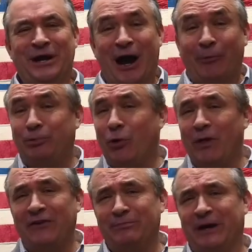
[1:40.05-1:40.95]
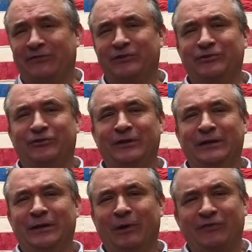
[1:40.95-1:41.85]
Our pro life message
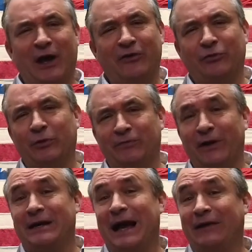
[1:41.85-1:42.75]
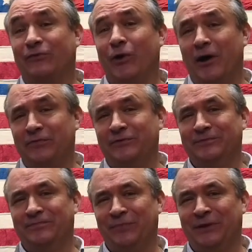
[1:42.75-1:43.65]
must also reflect God's love
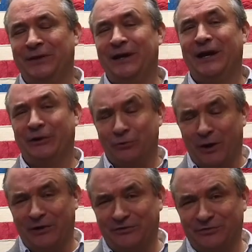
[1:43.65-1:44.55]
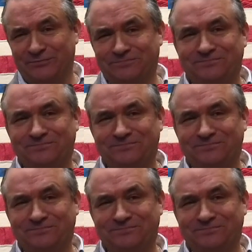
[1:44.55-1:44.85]
and grace.